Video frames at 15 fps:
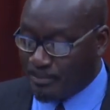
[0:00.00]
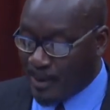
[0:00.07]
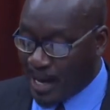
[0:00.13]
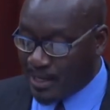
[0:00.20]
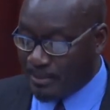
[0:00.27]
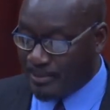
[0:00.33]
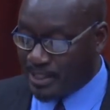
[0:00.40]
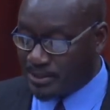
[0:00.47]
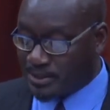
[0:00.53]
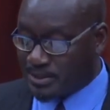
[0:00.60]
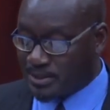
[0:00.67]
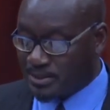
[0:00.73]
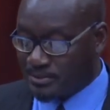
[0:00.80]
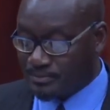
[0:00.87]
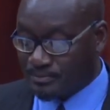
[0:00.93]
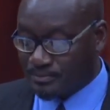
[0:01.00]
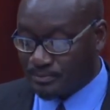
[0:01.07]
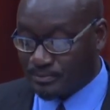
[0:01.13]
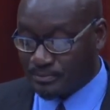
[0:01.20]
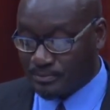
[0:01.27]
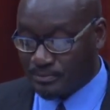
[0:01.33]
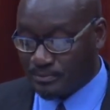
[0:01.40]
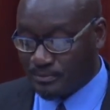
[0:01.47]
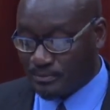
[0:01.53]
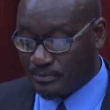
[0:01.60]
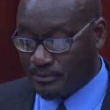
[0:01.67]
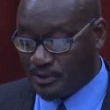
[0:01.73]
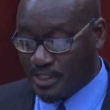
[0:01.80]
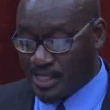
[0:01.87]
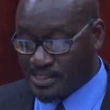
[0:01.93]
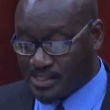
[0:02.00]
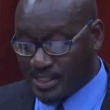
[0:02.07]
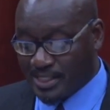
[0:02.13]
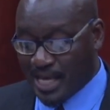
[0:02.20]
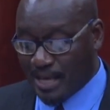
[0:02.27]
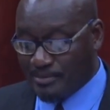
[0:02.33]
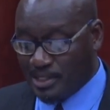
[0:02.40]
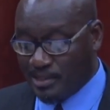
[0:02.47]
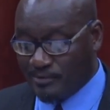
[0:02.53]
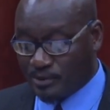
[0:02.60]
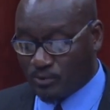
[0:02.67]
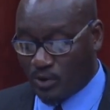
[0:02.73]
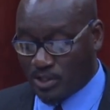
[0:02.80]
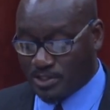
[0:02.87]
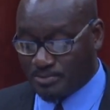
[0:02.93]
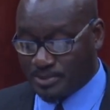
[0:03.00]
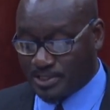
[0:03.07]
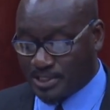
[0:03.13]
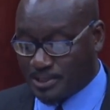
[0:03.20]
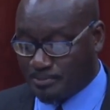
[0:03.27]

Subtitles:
the parliament yesterday, I believe it was, Mr.